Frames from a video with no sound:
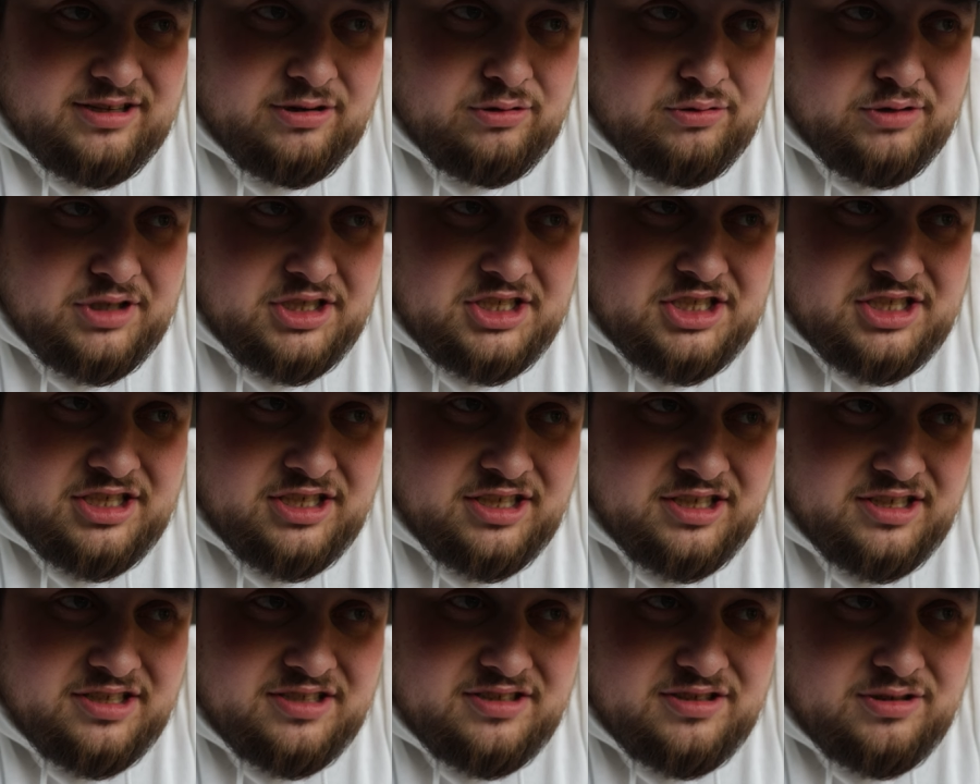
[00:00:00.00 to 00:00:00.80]
The rich
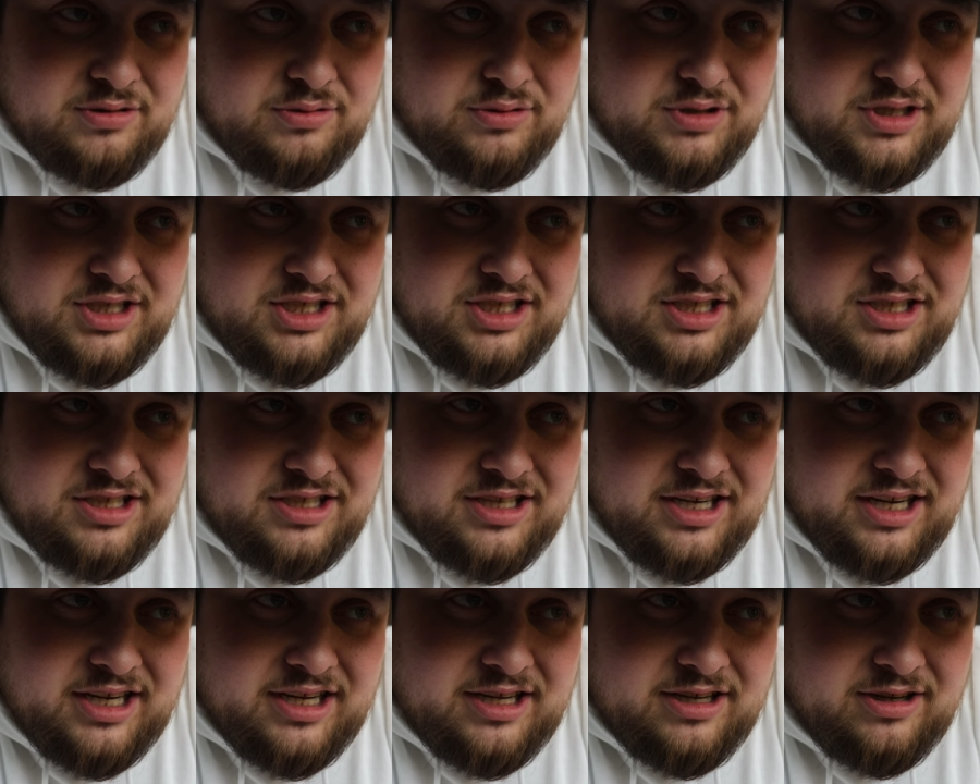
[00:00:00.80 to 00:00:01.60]
history,
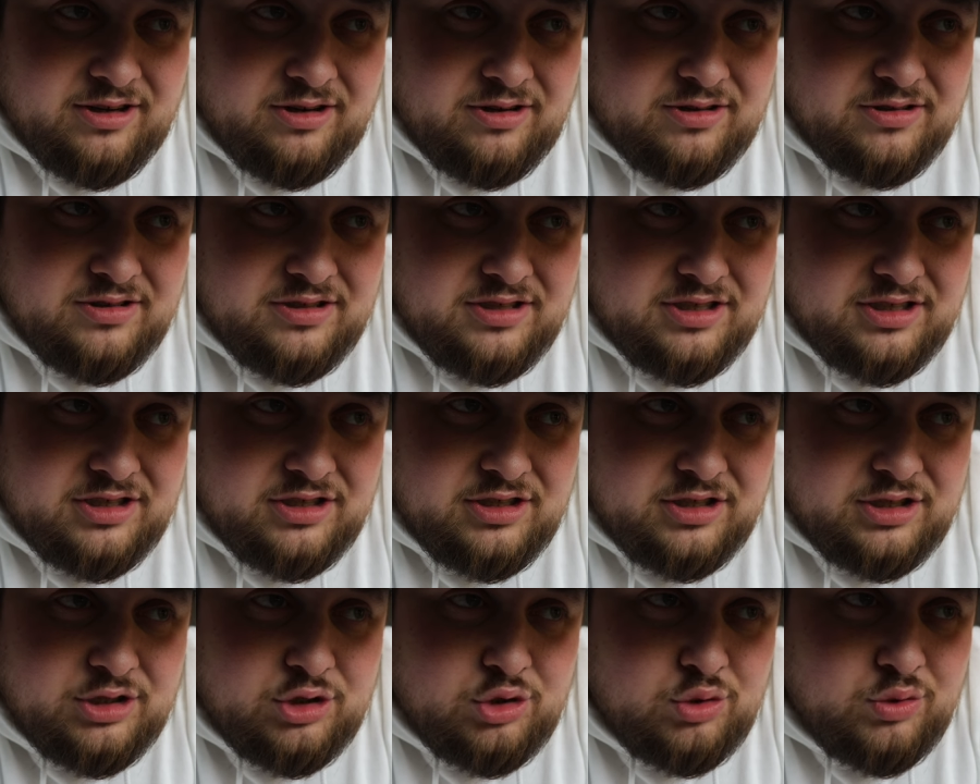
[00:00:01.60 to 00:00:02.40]
like all
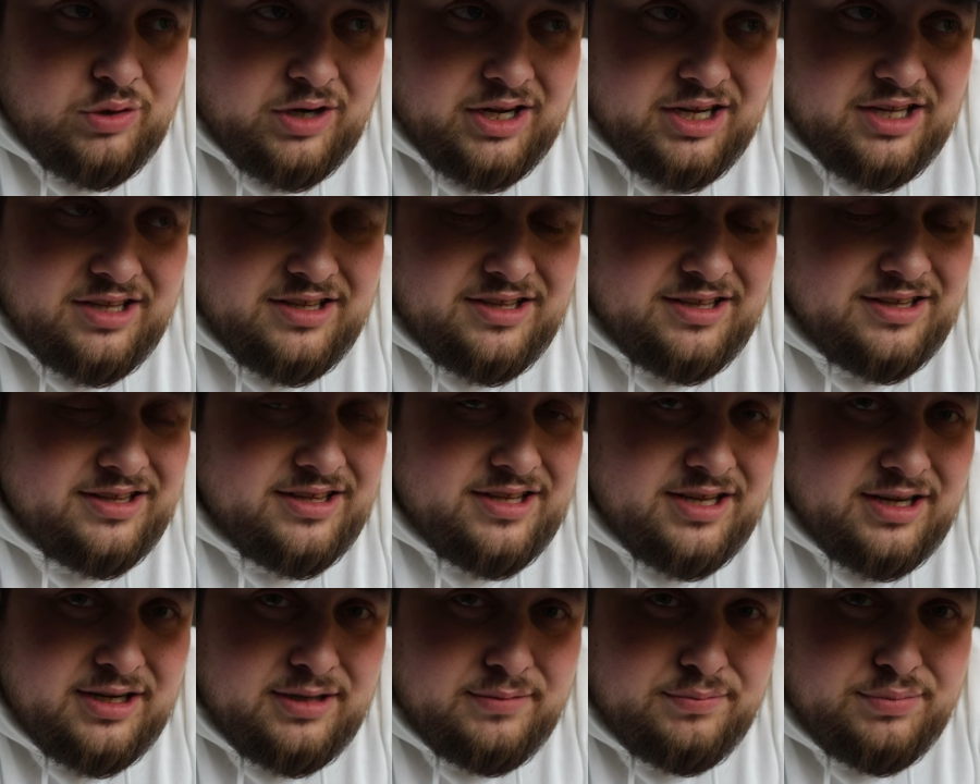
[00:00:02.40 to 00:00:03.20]
the shrines
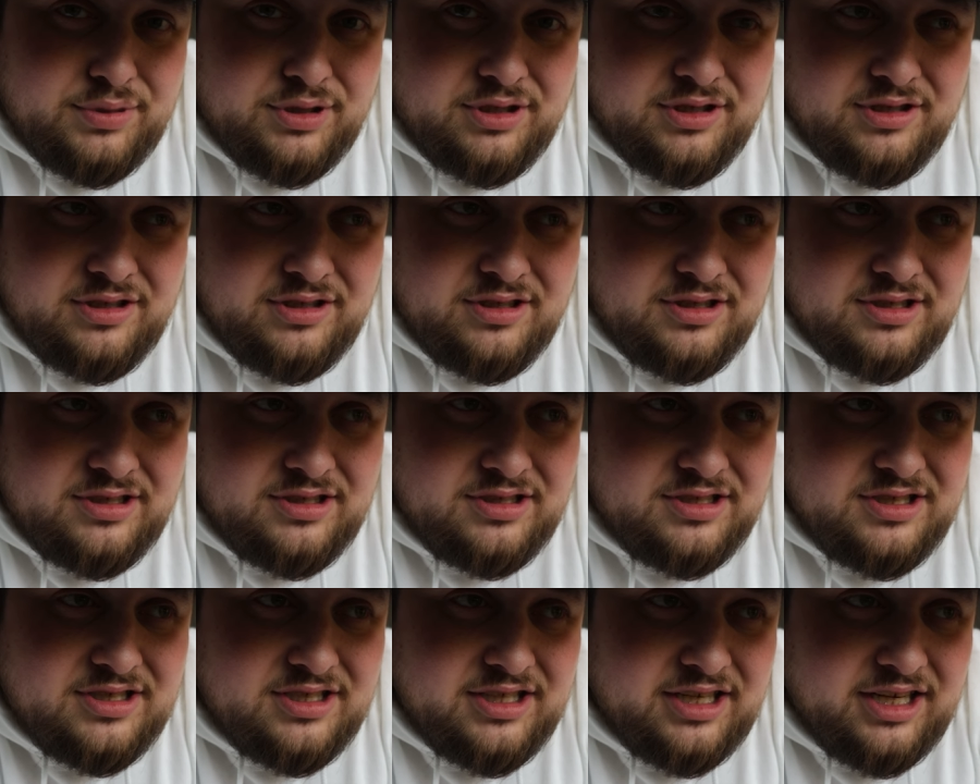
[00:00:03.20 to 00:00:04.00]
and
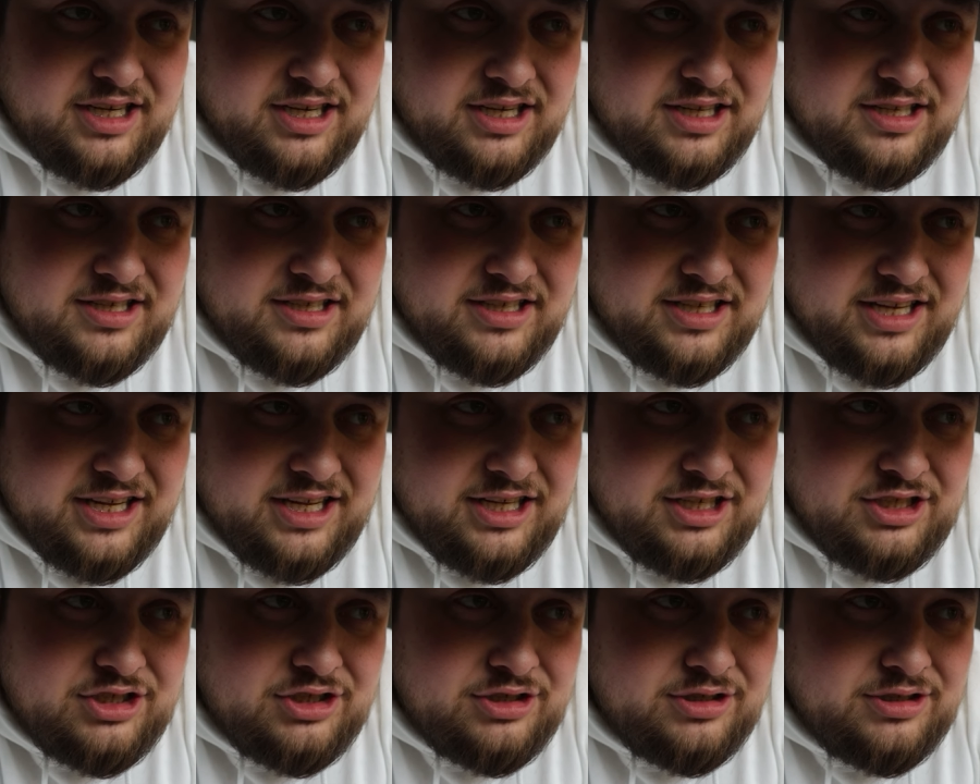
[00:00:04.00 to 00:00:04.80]
temples, like
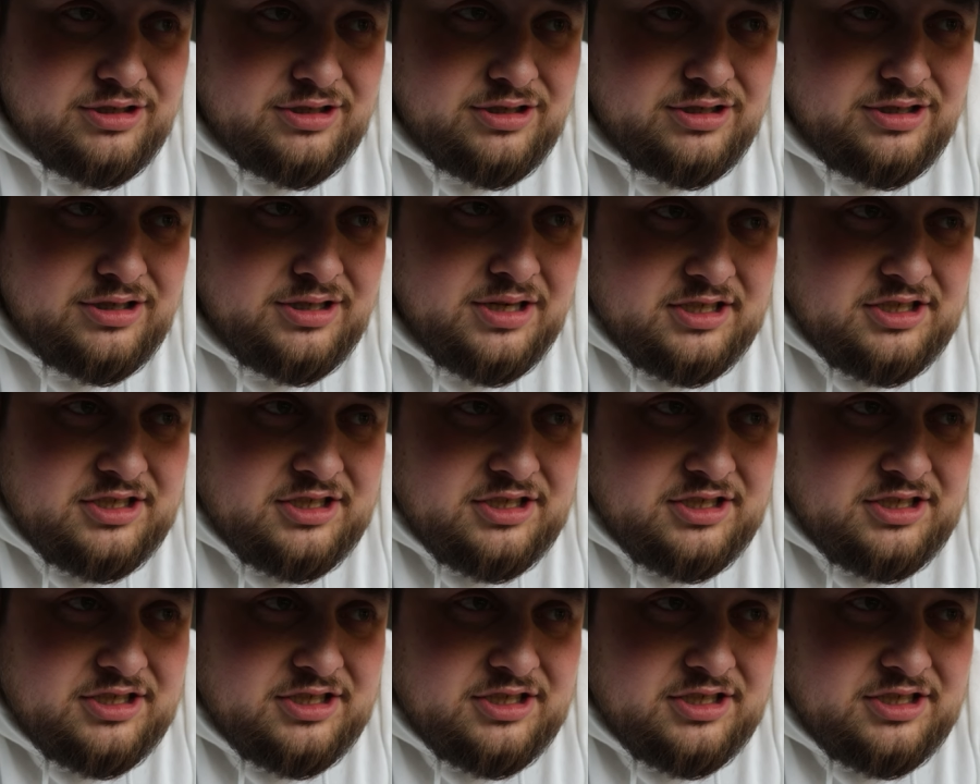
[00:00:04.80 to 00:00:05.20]
nature,